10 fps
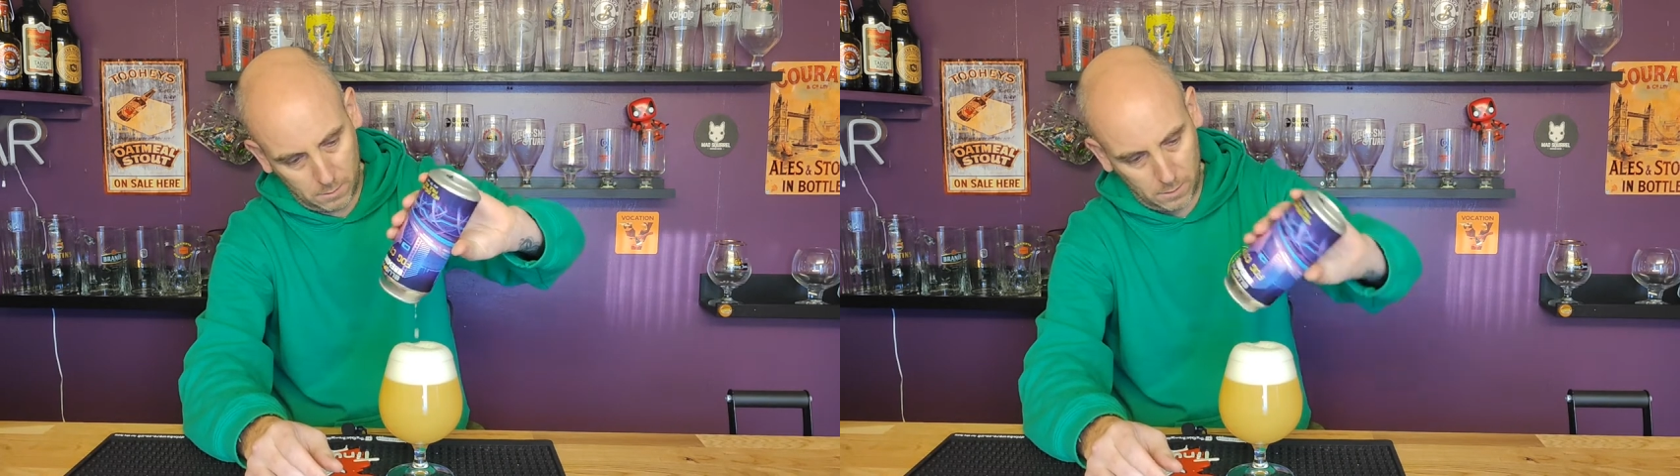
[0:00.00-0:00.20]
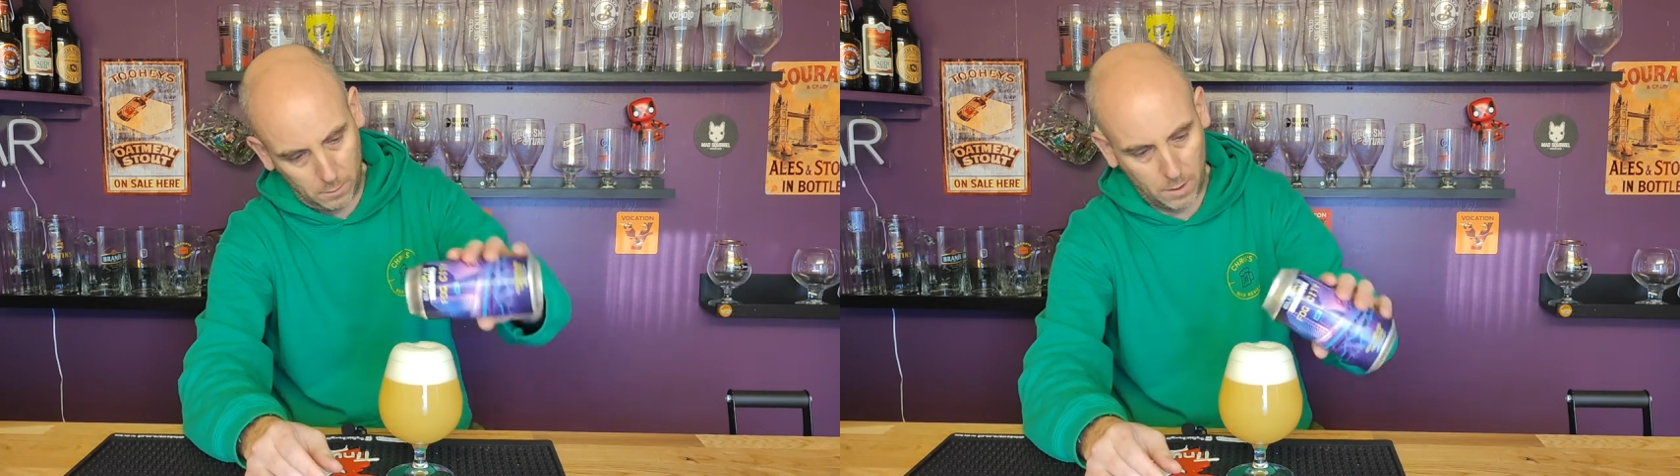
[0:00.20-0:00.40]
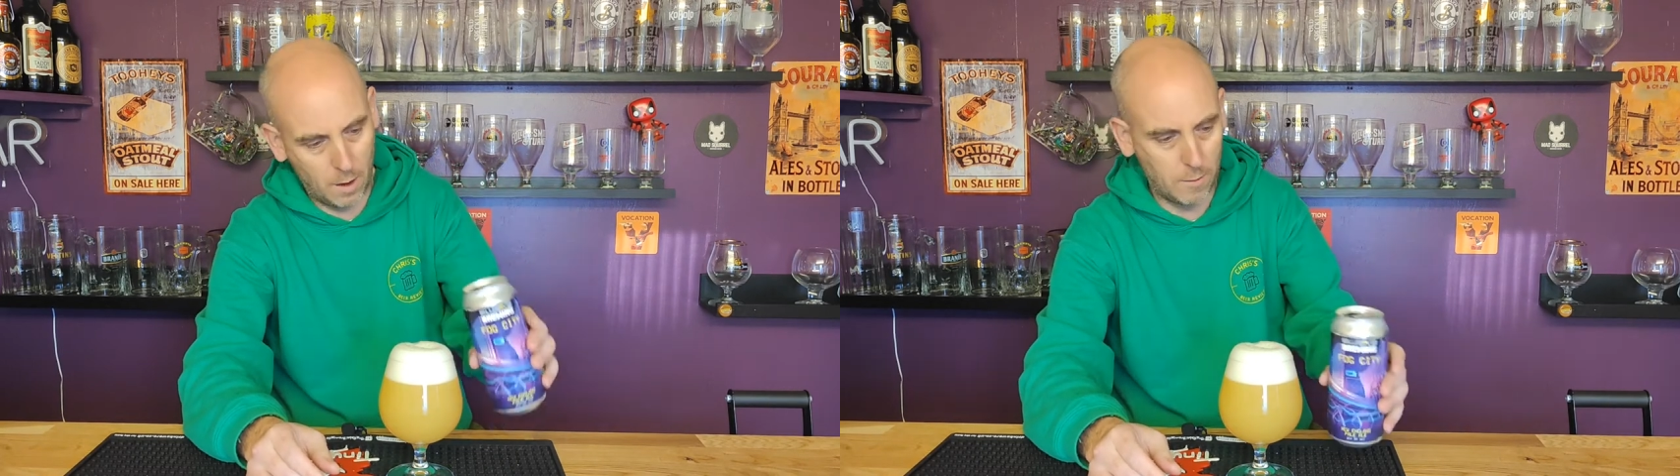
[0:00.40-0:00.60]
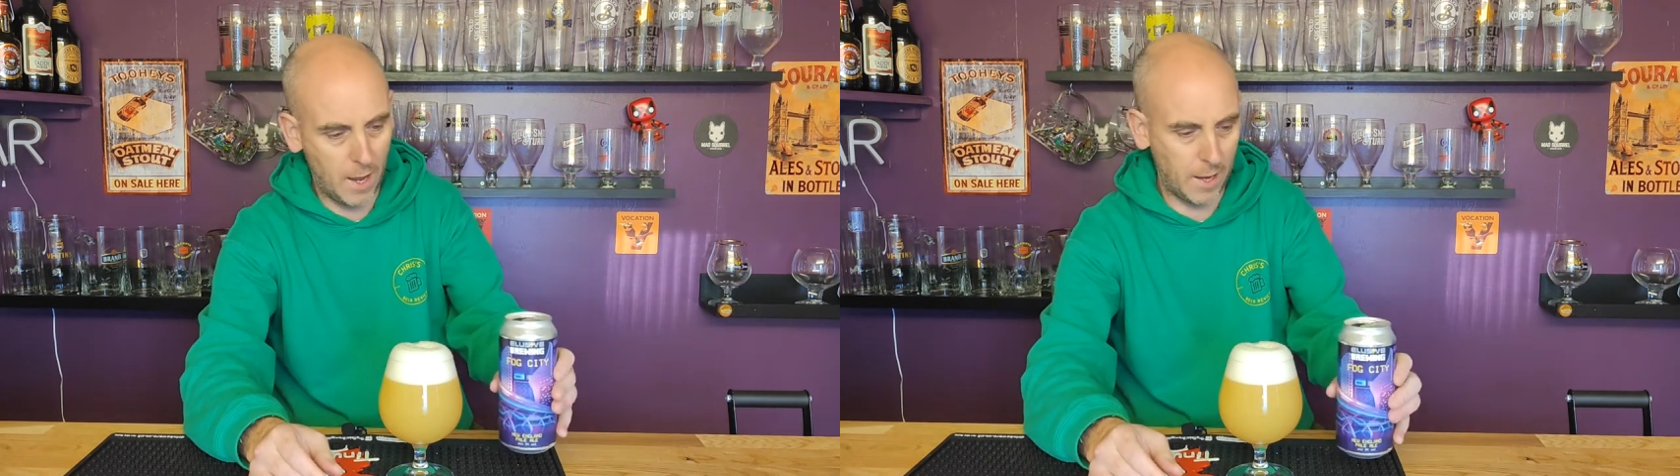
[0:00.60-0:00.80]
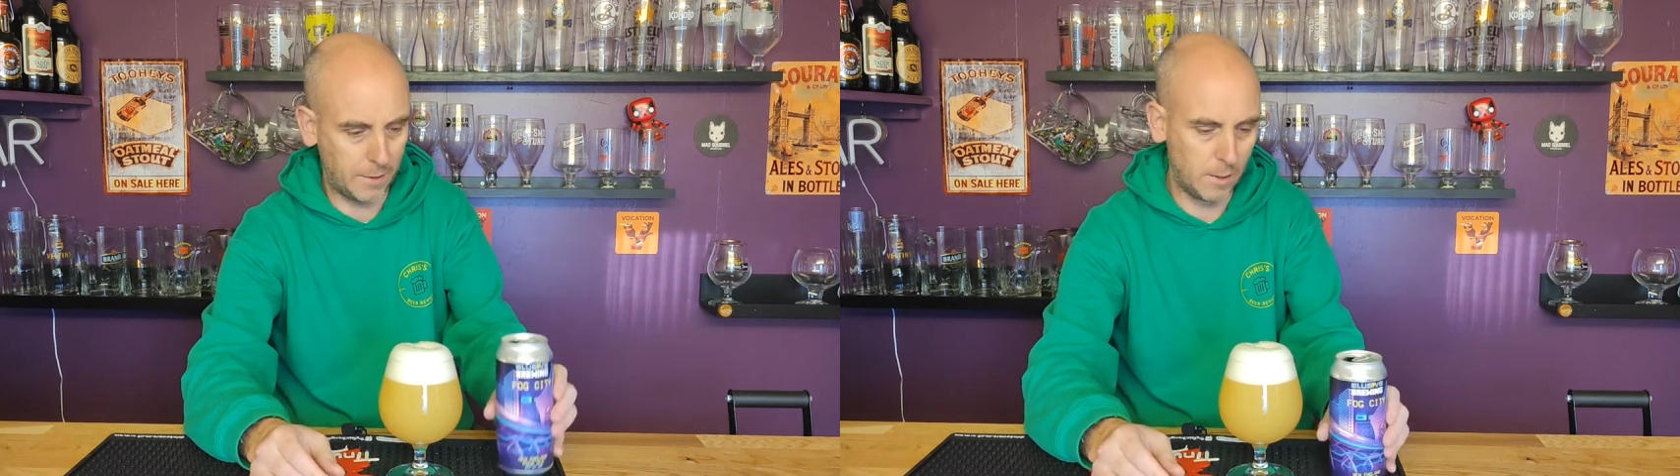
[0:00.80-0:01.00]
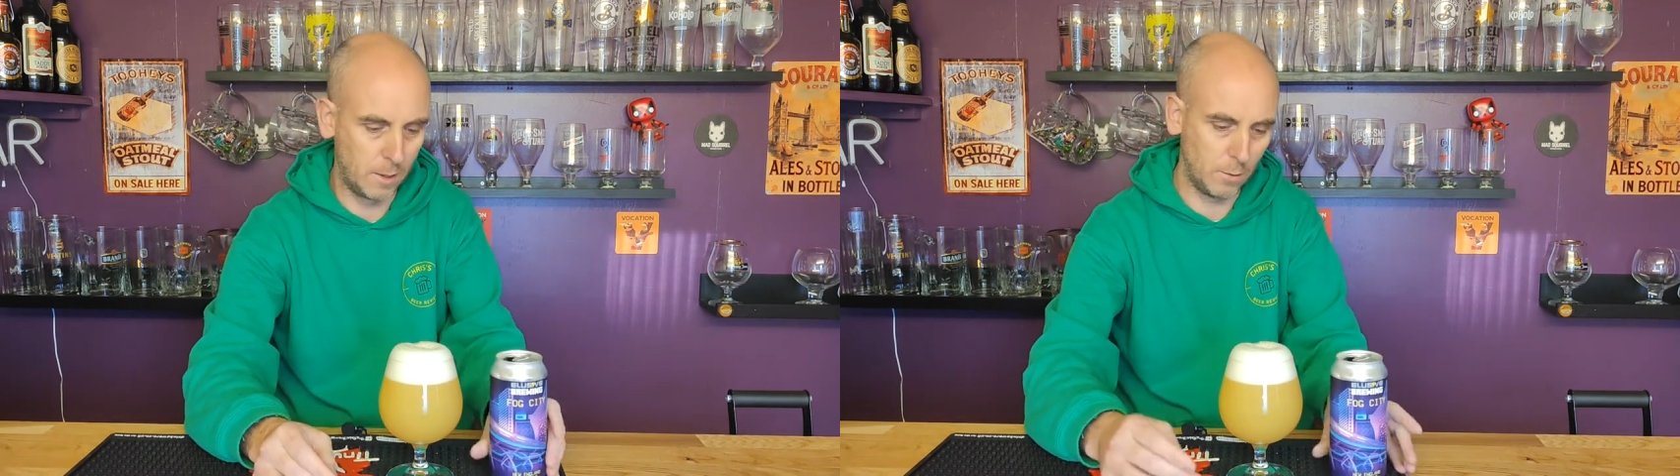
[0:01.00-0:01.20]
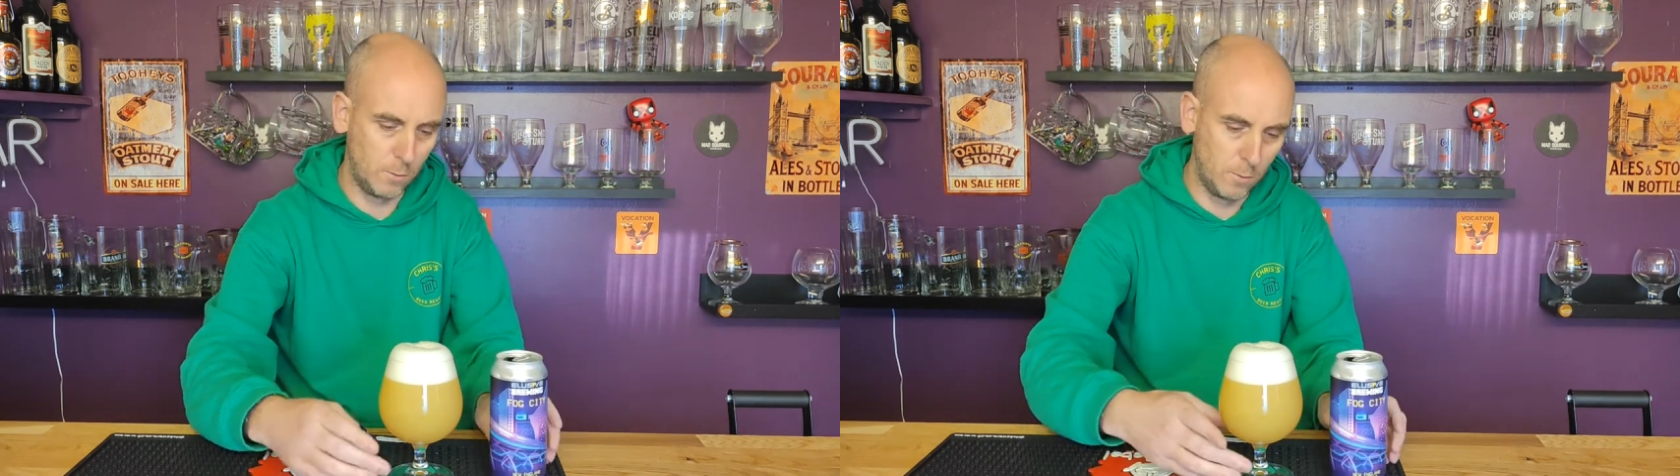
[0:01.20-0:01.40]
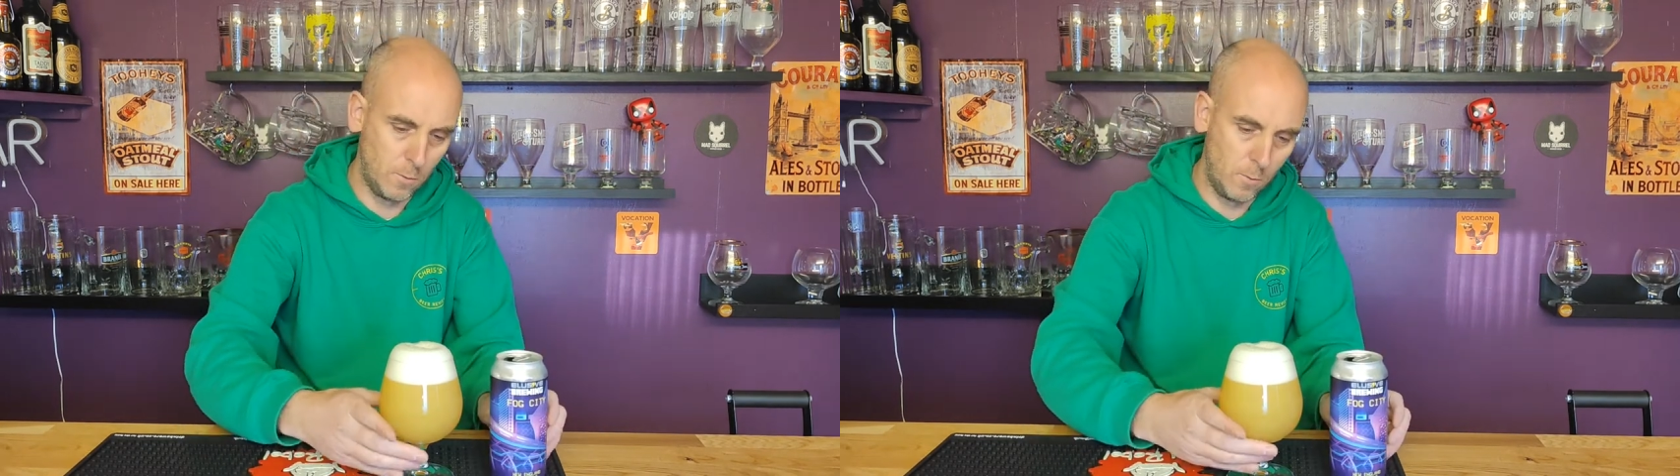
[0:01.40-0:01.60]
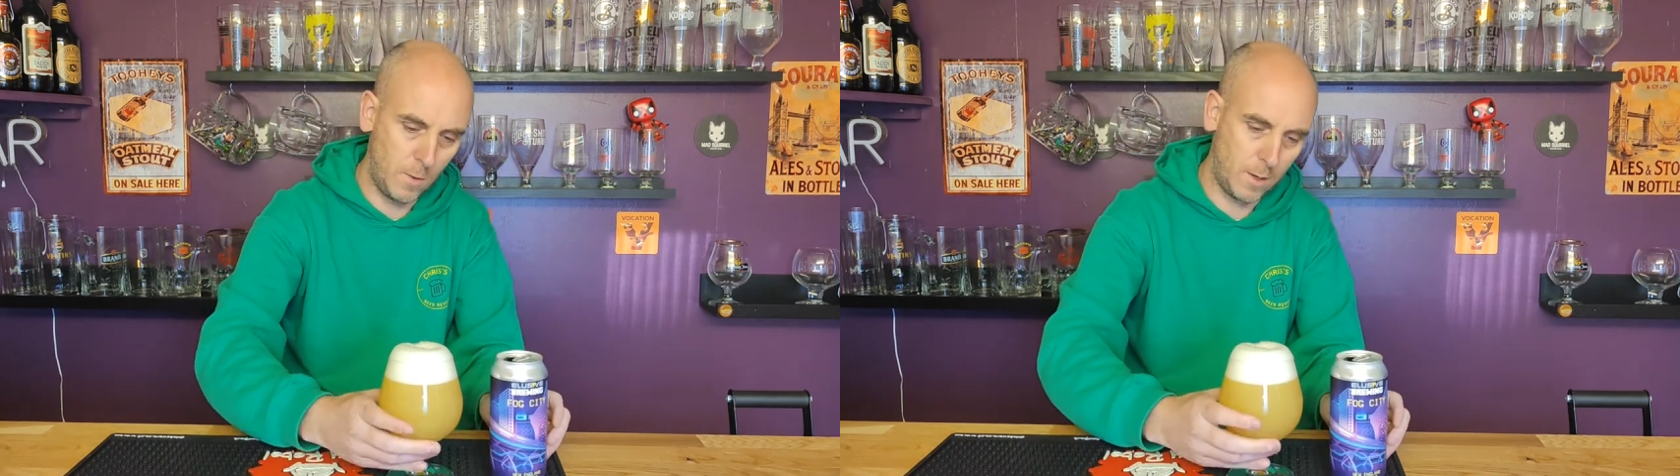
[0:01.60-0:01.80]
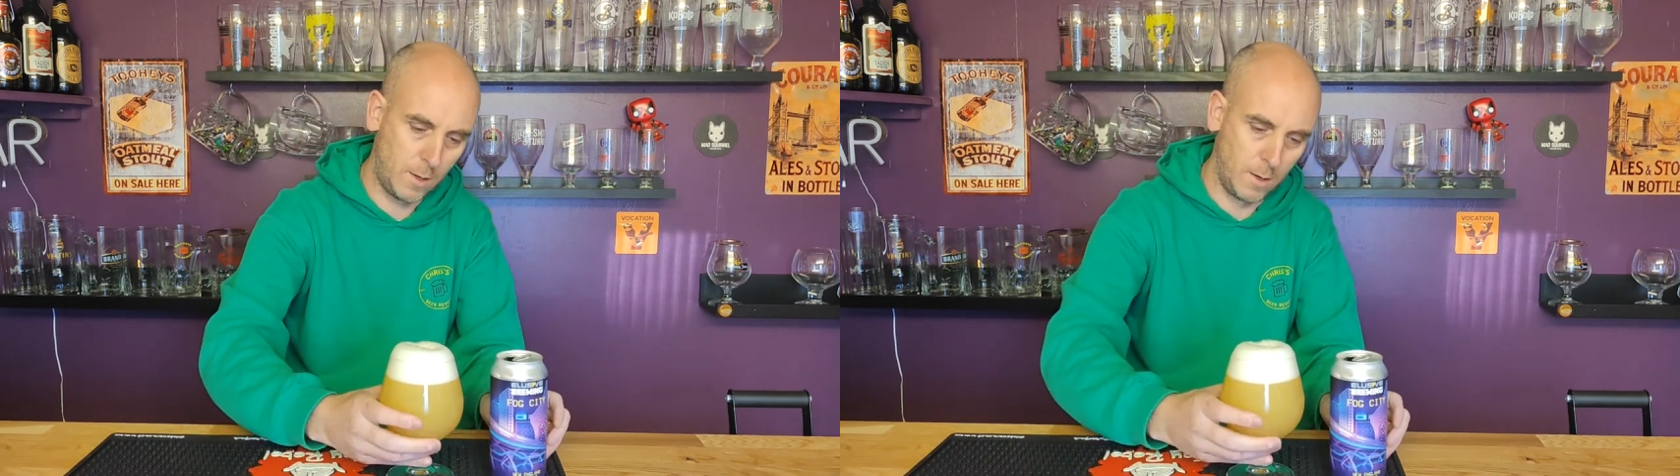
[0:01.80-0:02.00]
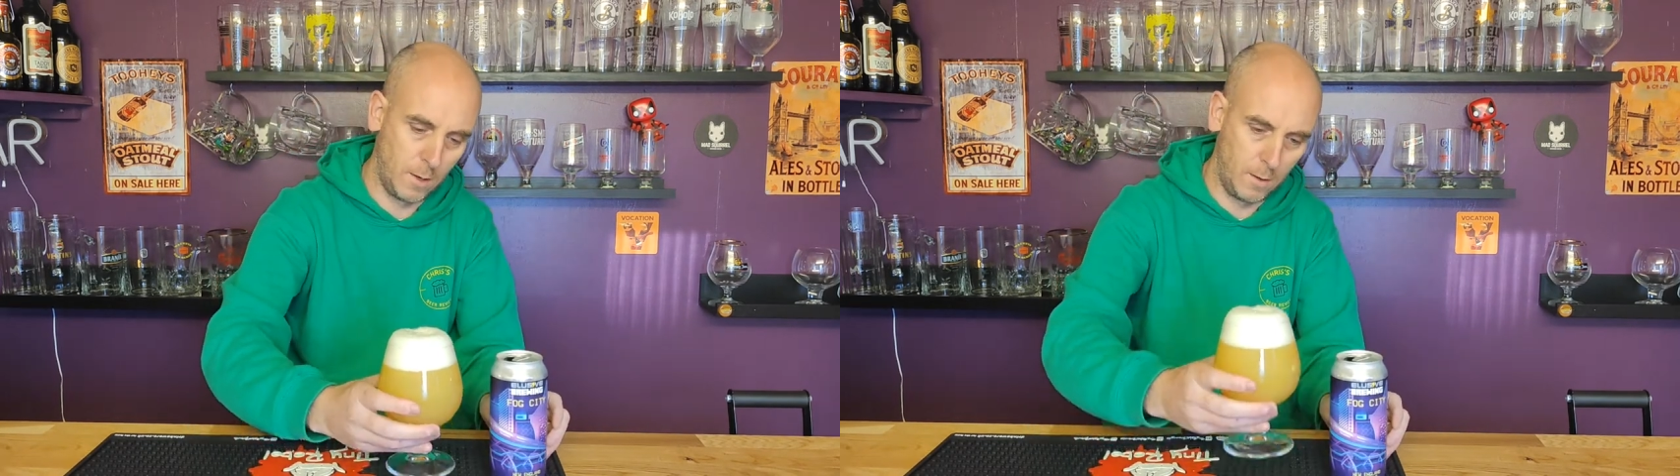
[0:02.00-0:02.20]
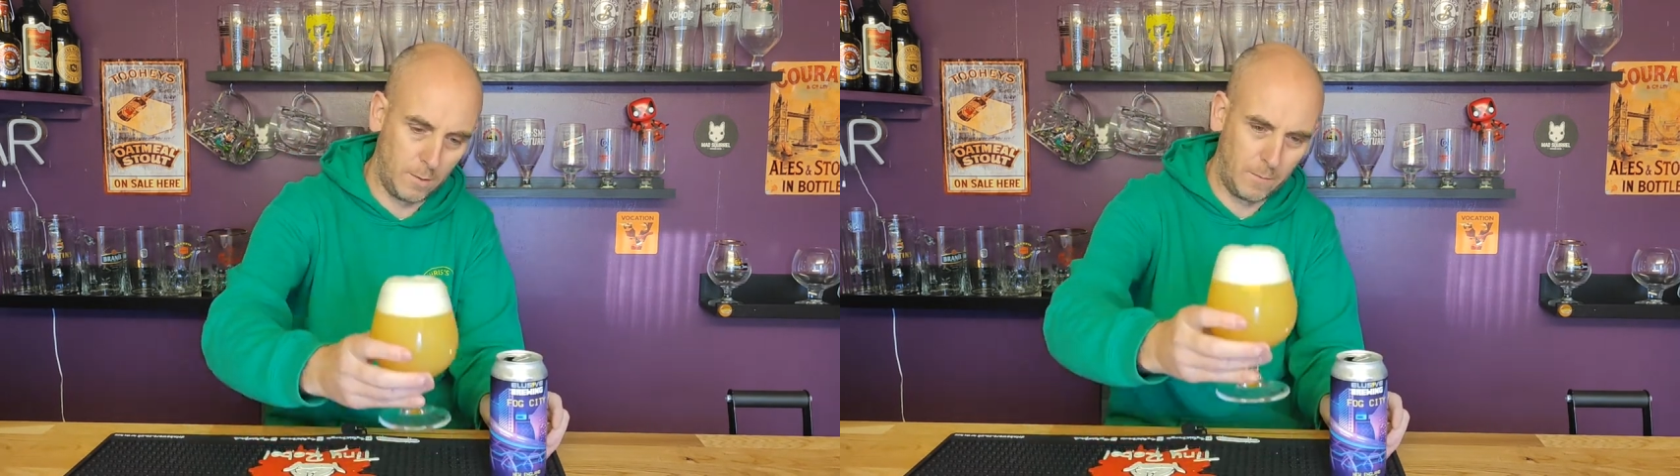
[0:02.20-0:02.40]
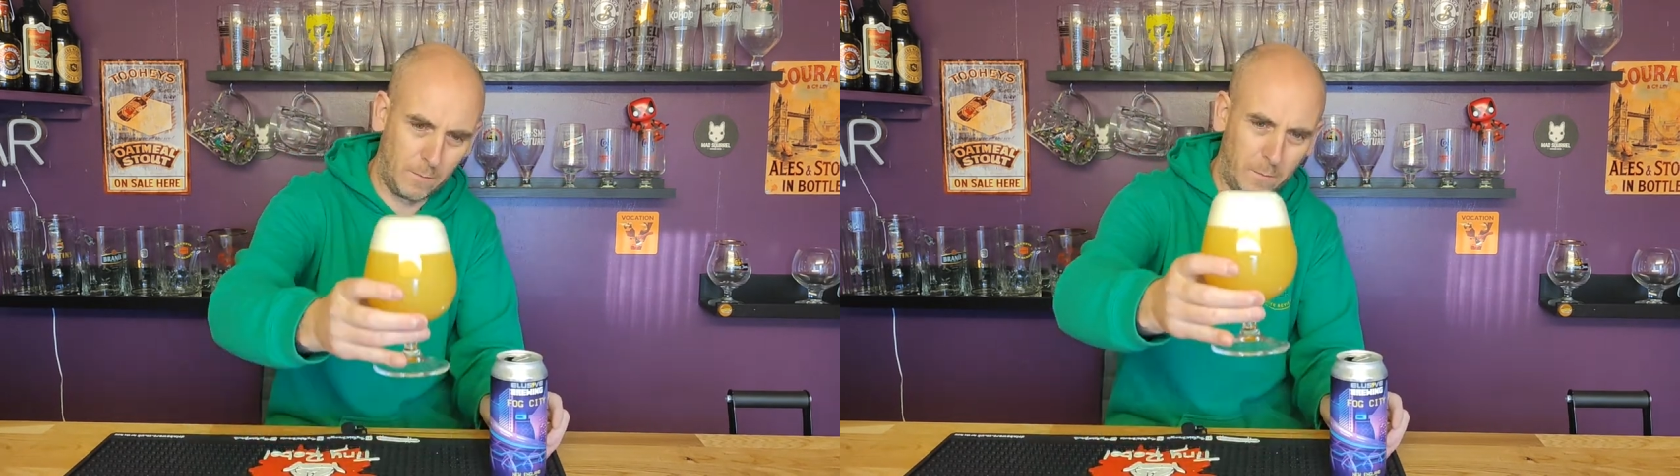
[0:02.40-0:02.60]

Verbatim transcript: There we go, that is all in.